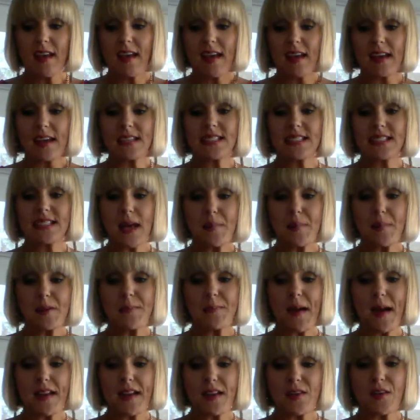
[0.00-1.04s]
except
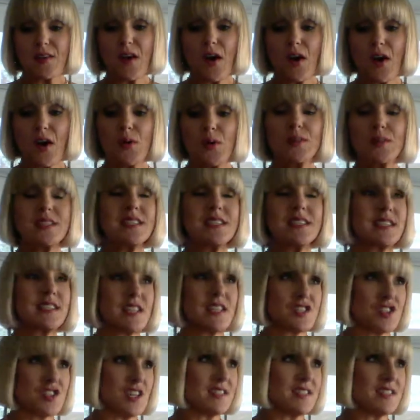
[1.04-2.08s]
by your own
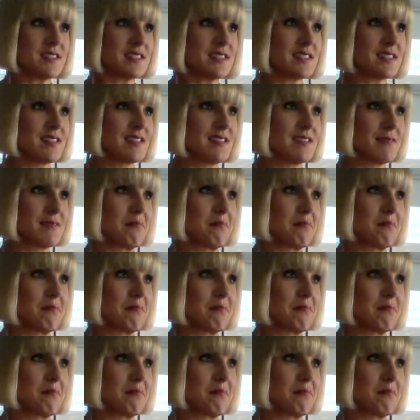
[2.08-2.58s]
decisions.